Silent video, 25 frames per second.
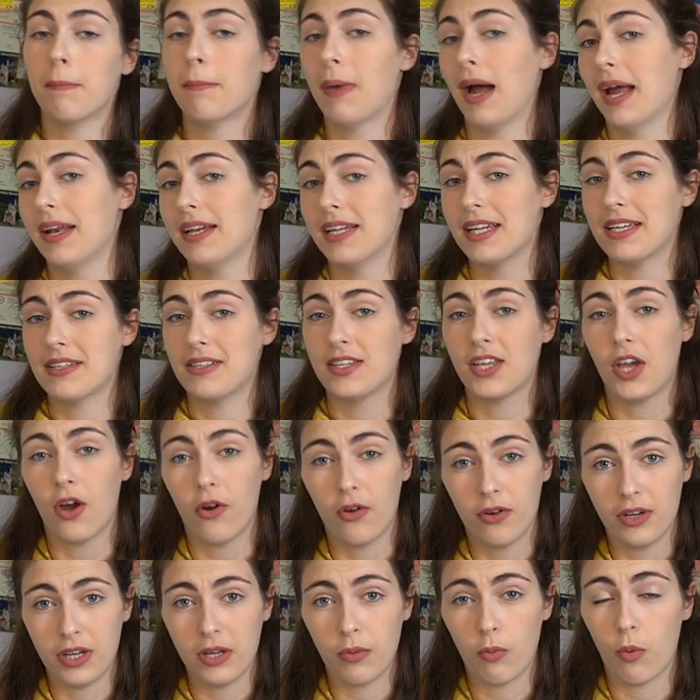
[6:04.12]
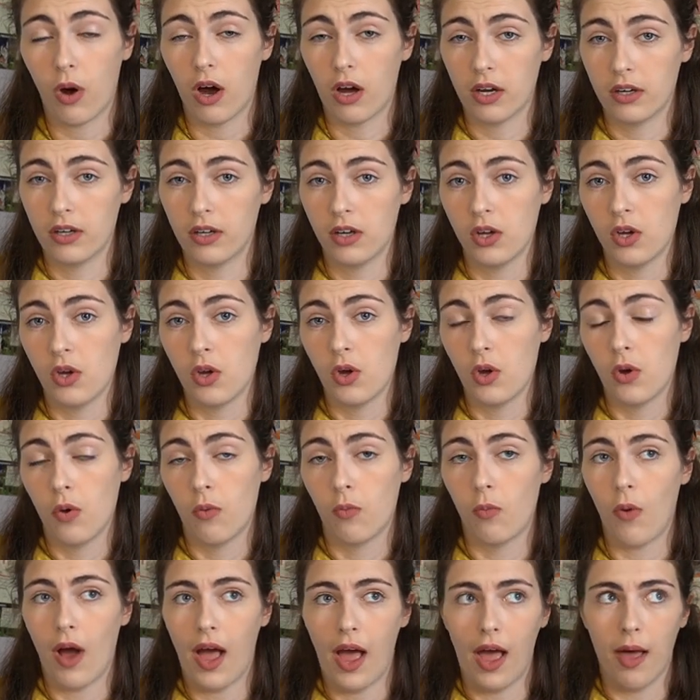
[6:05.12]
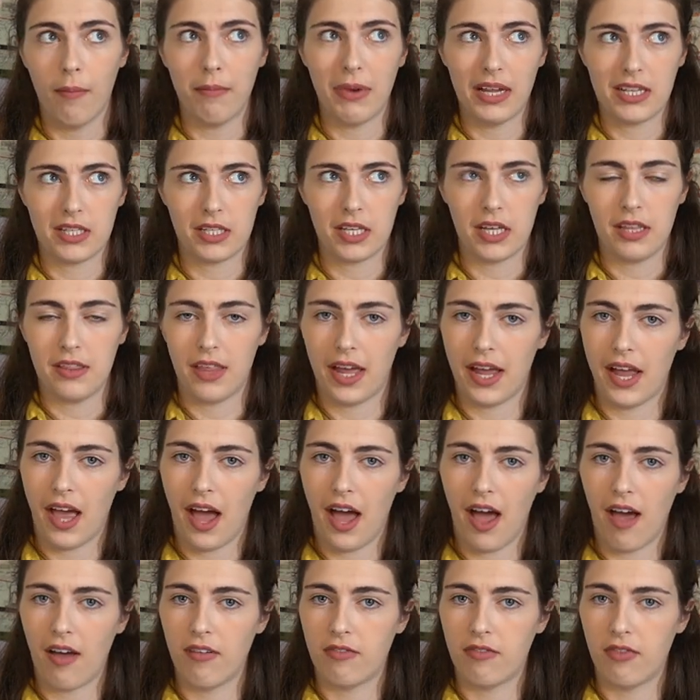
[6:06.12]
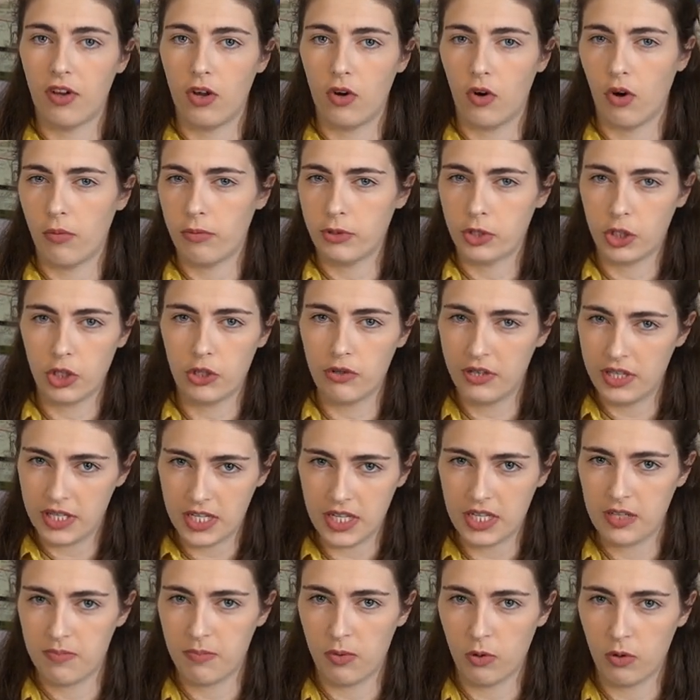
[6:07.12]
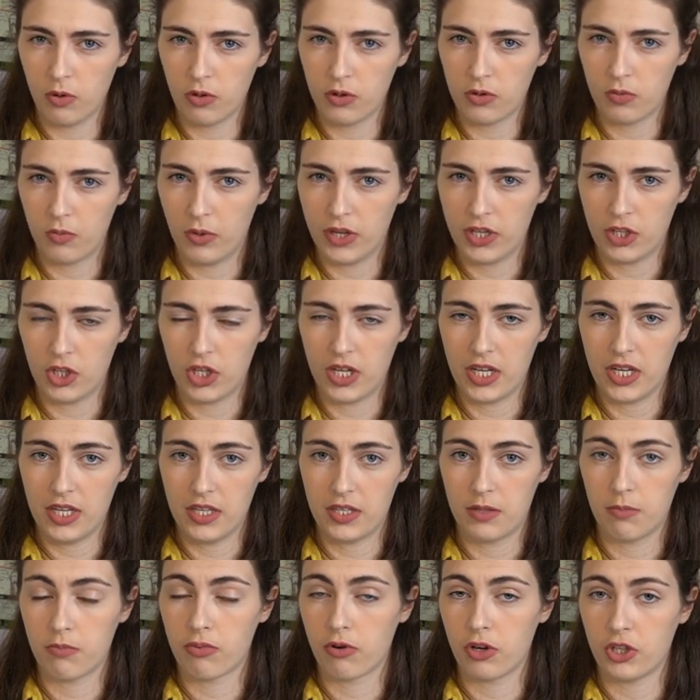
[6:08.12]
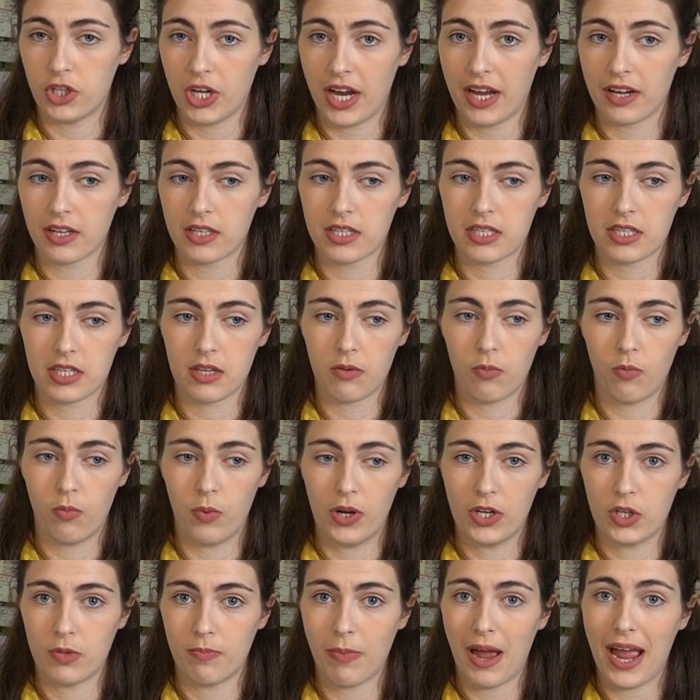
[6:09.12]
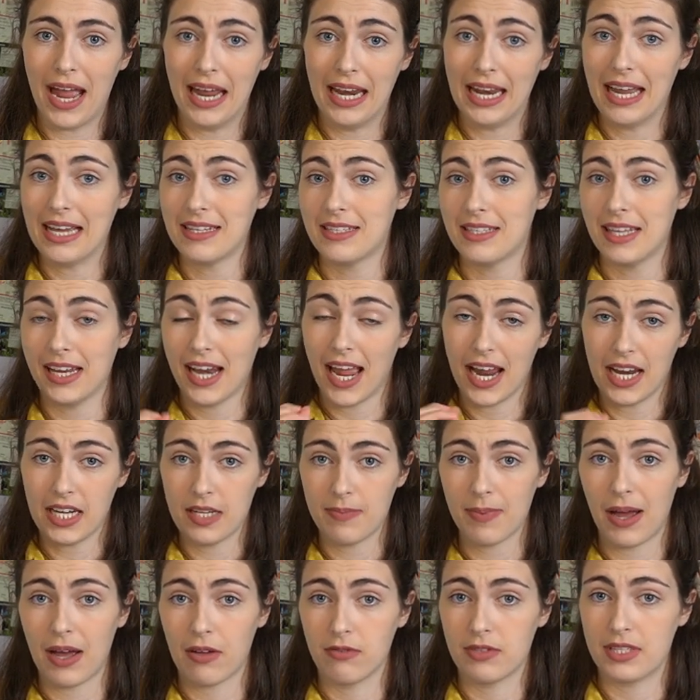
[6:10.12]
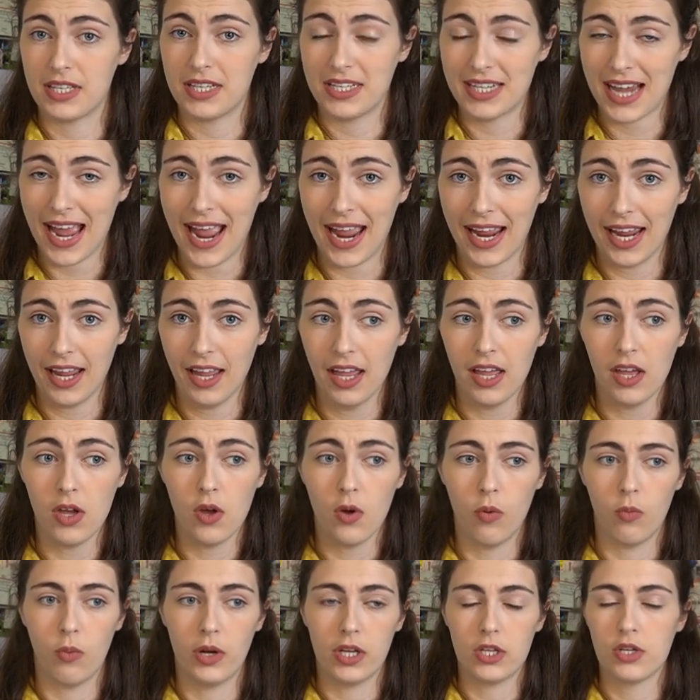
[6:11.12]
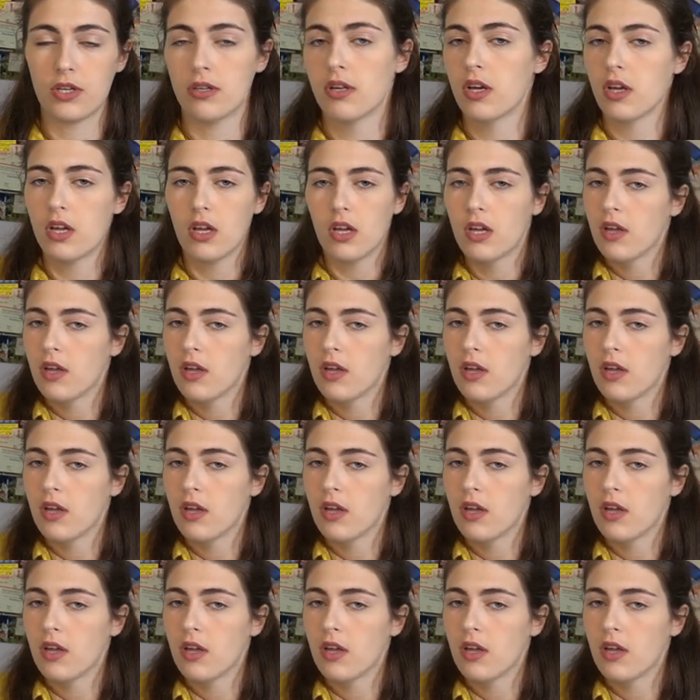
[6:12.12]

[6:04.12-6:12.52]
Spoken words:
Mandy is the only one where basically they have an opportunities board, which is projects which pay less than £80 a day, which